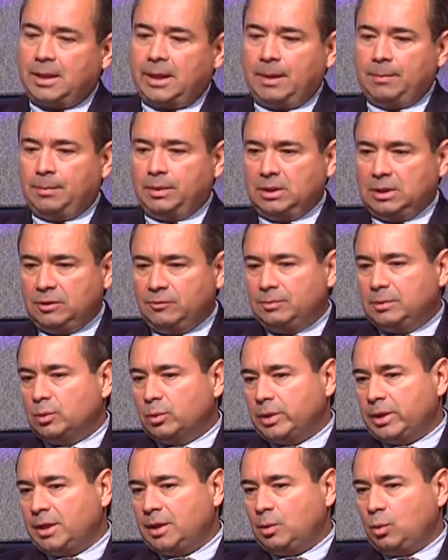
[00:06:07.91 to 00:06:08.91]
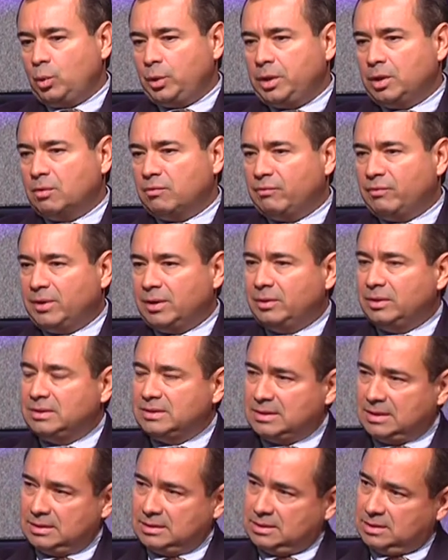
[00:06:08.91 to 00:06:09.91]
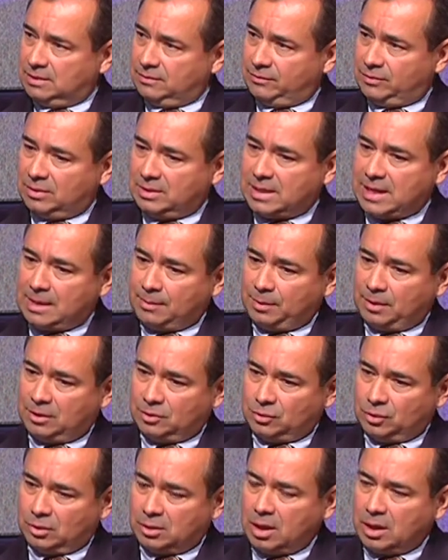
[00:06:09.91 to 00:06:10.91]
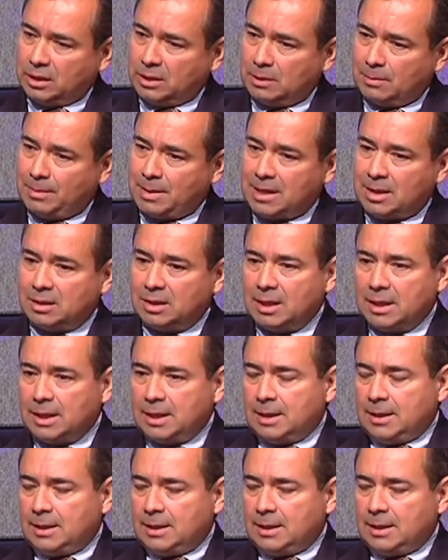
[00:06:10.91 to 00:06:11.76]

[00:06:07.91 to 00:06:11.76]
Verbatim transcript: And believe me, Roy, we are very sensitive to that because you're talking about